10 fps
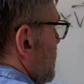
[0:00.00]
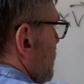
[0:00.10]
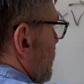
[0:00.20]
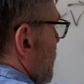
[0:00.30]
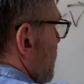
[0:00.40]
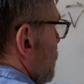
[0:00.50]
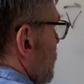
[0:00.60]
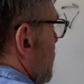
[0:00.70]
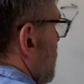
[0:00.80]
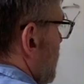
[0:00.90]
of
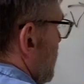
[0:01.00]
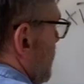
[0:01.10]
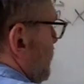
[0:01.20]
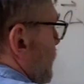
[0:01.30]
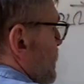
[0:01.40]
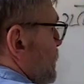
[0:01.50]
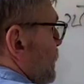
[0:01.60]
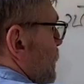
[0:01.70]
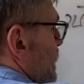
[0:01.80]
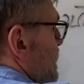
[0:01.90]
pressure, the pressure
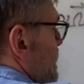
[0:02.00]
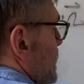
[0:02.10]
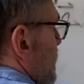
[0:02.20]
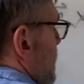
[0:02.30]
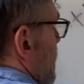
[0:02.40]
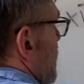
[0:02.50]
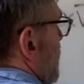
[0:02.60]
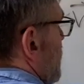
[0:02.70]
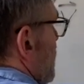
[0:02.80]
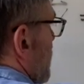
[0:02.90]
force,
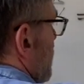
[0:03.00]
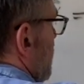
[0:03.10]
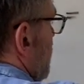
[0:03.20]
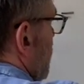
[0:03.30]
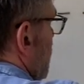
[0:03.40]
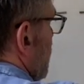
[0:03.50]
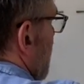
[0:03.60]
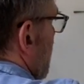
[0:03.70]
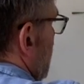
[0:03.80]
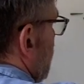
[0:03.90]
the
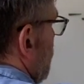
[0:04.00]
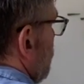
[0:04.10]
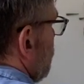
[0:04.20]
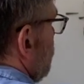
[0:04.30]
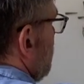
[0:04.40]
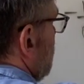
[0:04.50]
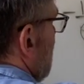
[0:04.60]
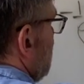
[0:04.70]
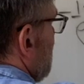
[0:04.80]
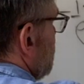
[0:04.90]
force due to the
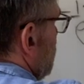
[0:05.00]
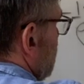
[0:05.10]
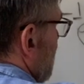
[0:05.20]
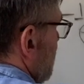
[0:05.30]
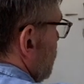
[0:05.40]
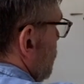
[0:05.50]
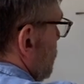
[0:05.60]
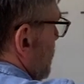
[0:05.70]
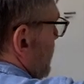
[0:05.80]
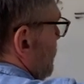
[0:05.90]
gravitational potential,
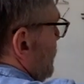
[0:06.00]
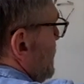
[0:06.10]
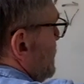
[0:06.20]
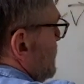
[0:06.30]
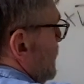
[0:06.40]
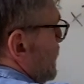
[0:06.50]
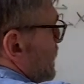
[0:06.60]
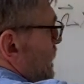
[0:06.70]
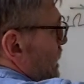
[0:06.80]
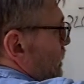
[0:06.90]
where phi is the
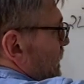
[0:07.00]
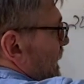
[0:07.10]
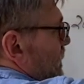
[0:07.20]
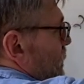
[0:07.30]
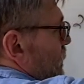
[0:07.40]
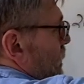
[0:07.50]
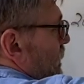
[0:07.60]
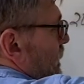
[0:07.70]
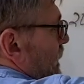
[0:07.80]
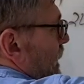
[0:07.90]

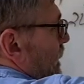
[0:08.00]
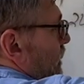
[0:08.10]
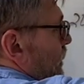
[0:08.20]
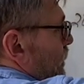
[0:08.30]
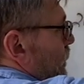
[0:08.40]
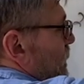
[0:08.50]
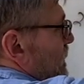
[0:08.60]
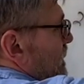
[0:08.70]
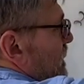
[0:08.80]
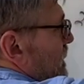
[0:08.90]
potential, which is
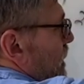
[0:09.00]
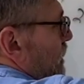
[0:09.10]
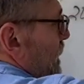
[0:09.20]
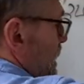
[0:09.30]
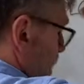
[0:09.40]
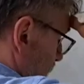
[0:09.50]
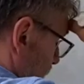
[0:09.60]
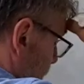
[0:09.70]
the sum of